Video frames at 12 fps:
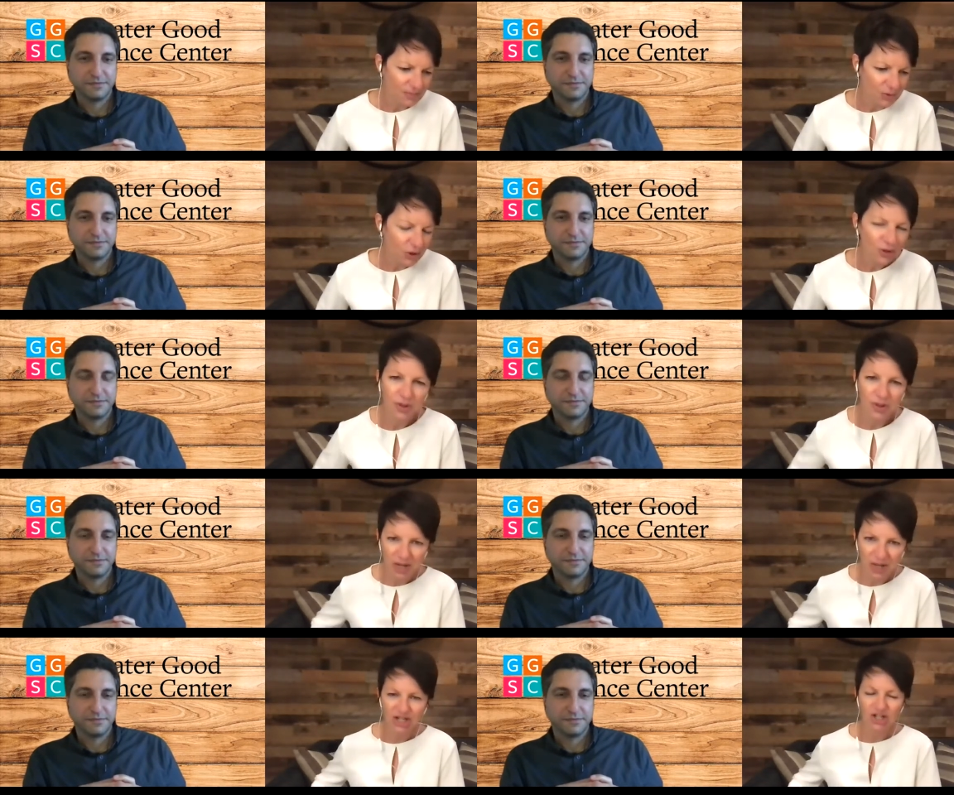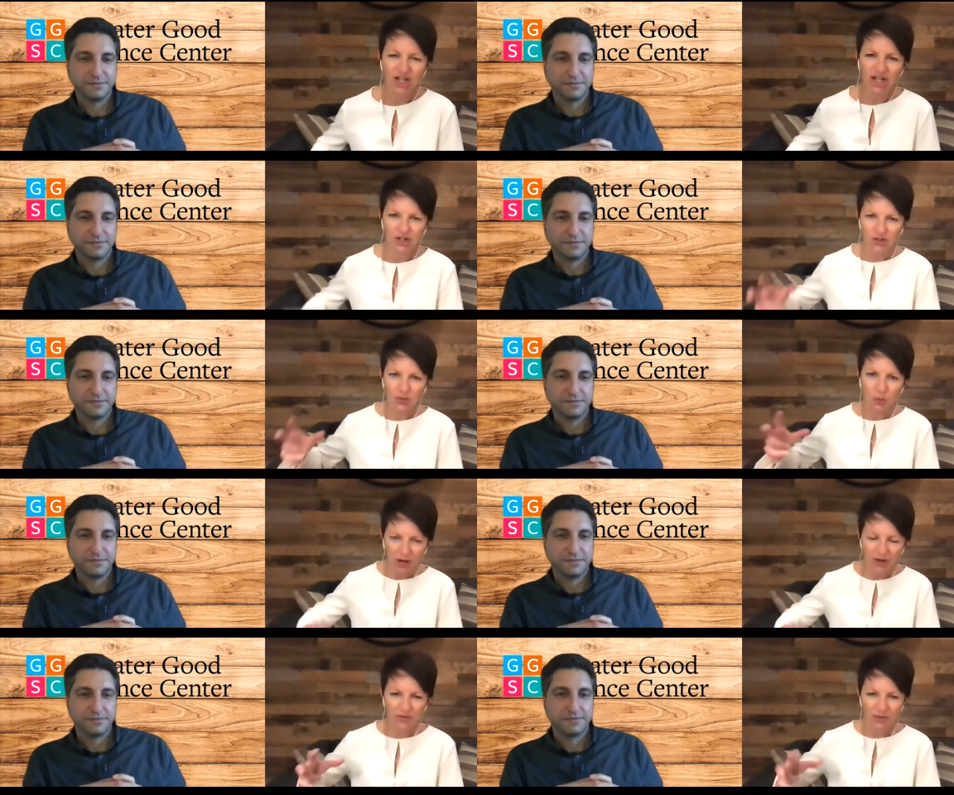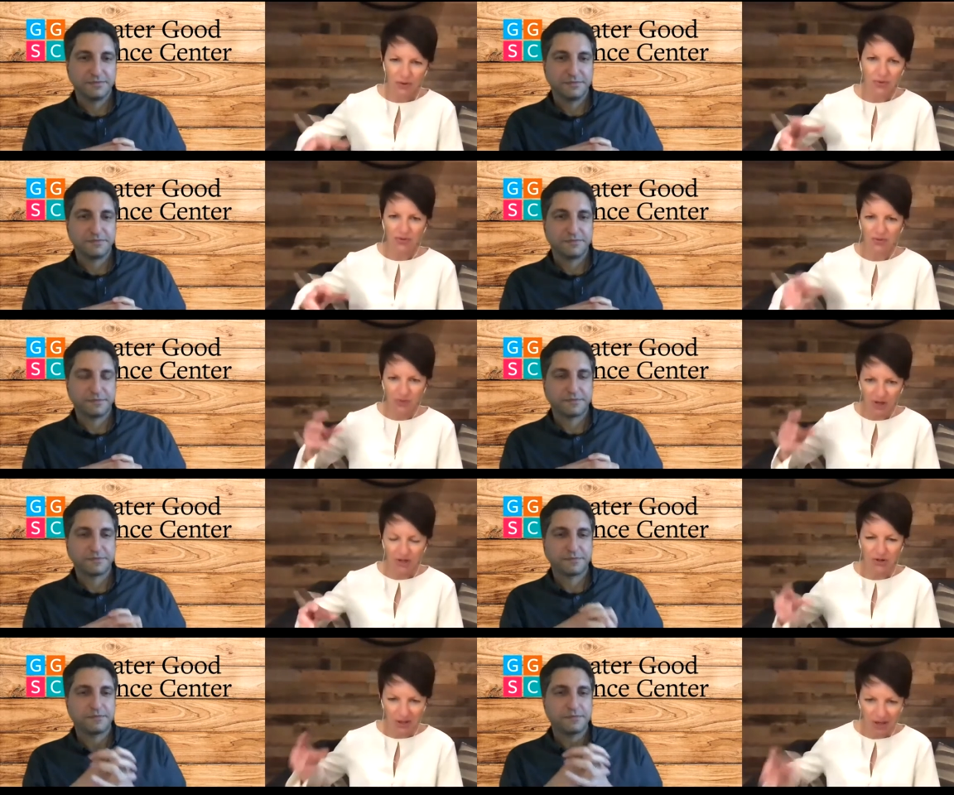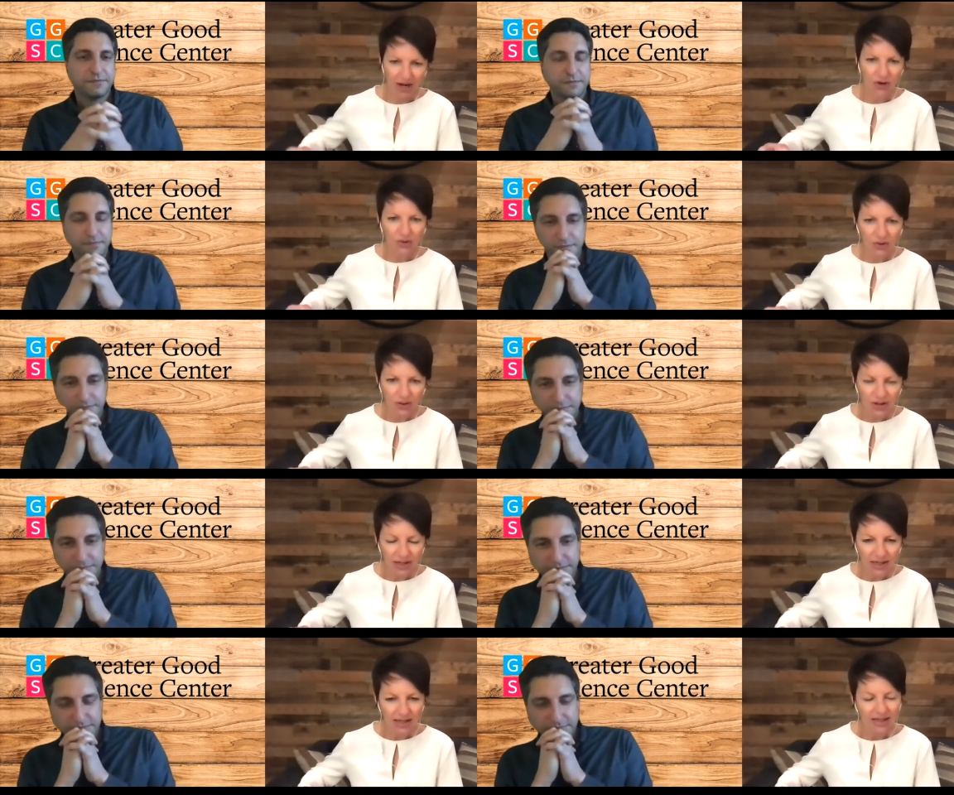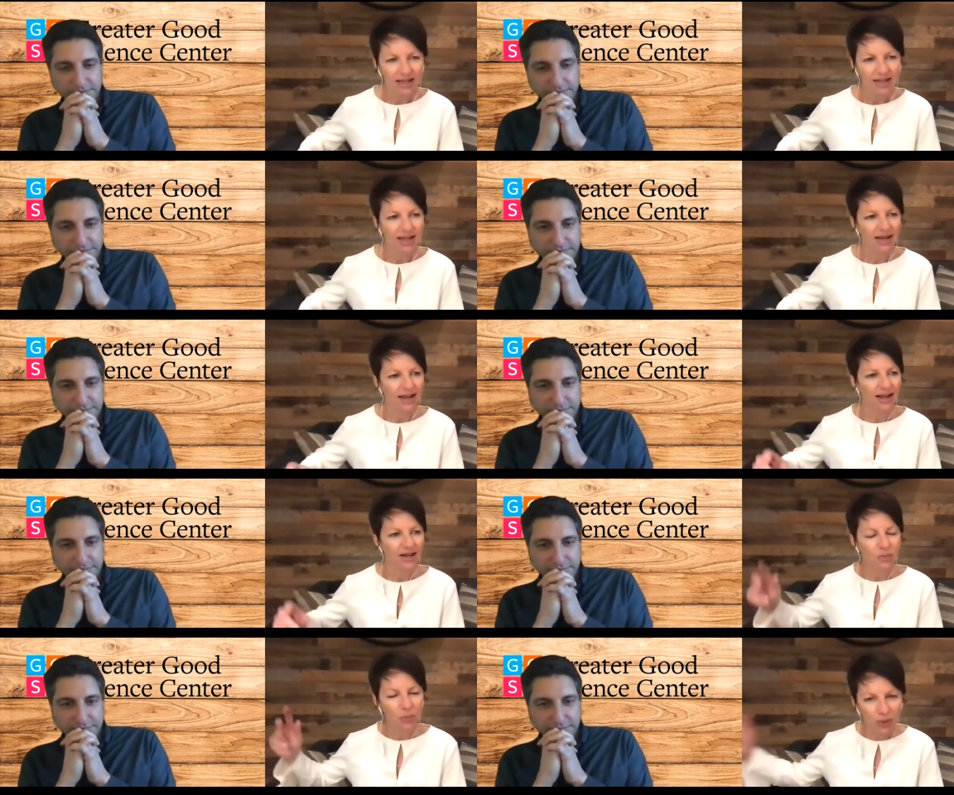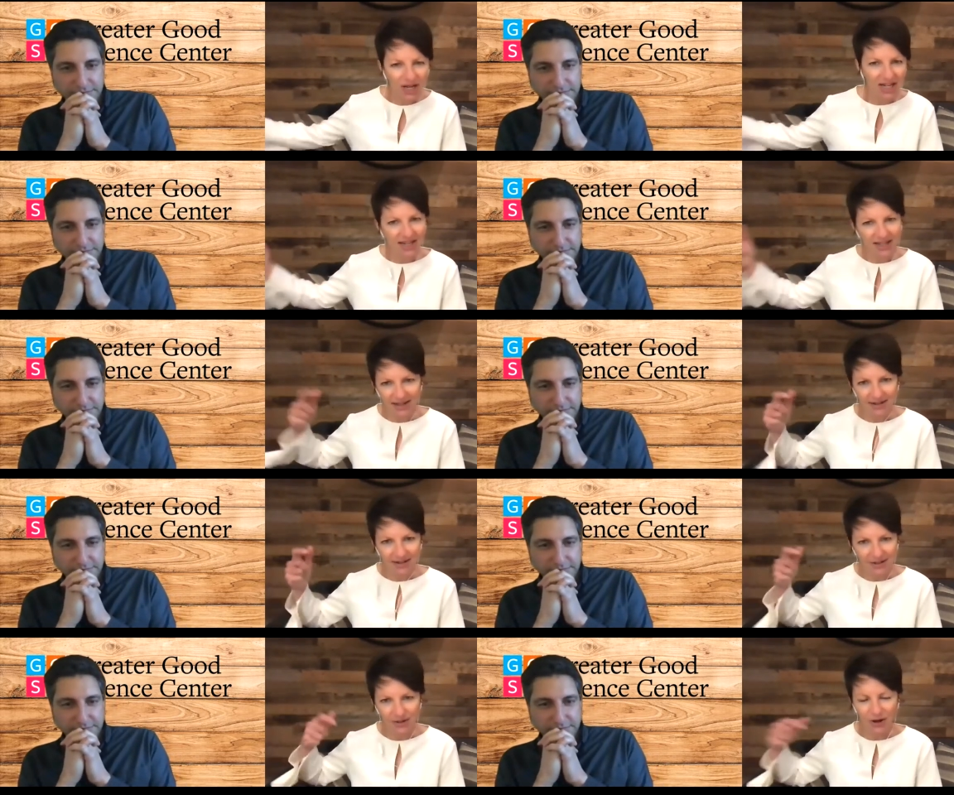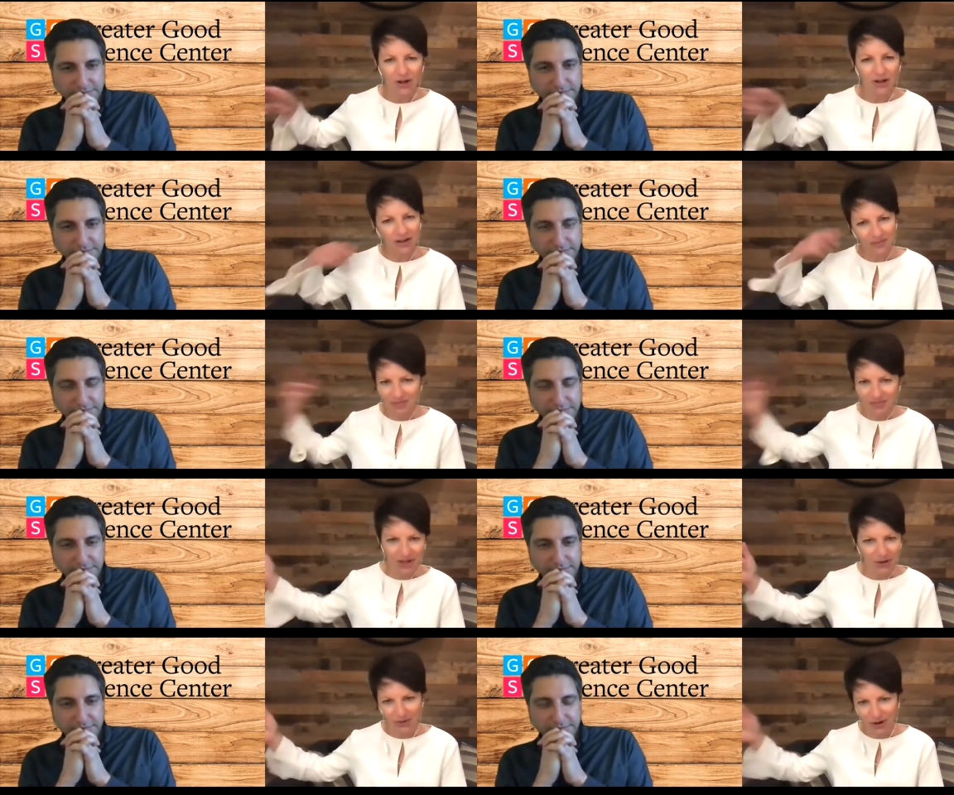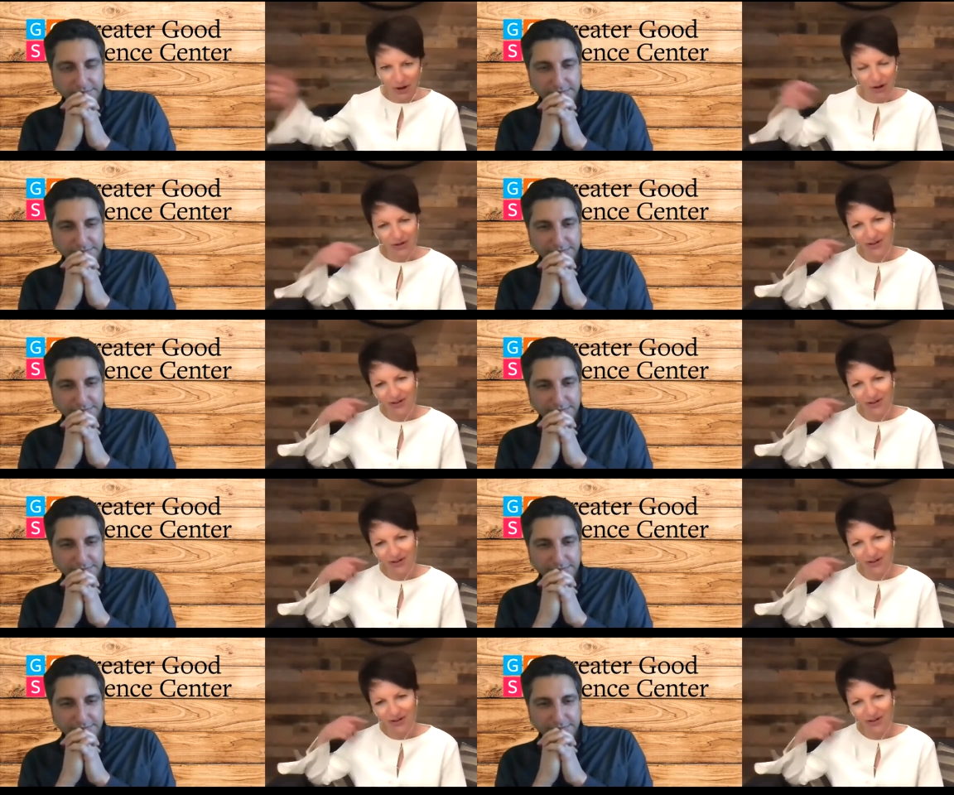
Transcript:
Speaker 1: couldn't be patient and just wait for you to figure it out and had to bring in call you know call